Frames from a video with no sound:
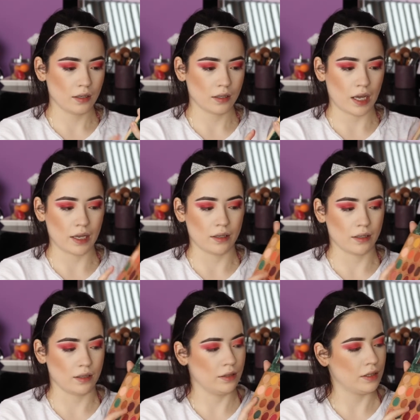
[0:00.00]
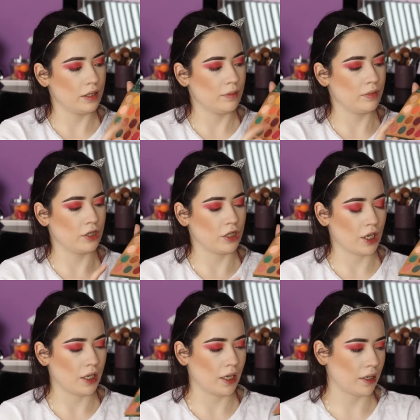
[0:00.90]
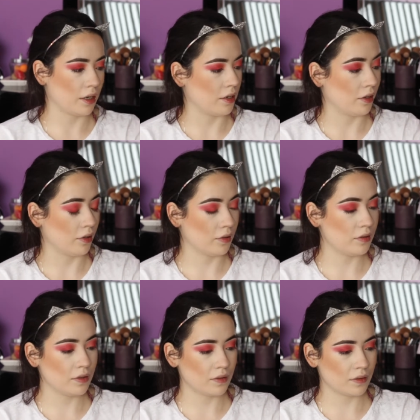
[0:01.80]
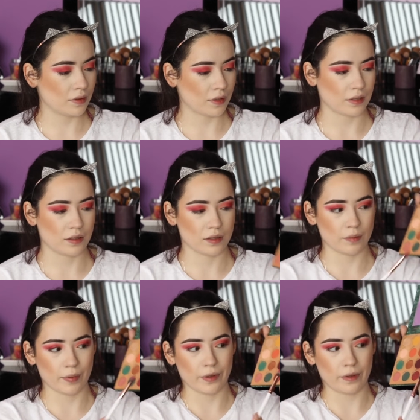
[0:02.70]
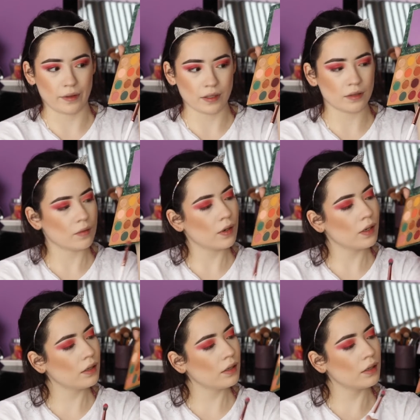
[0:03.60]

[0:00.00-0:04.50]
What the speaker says: kind of deep shade I can use that's deeper than this one.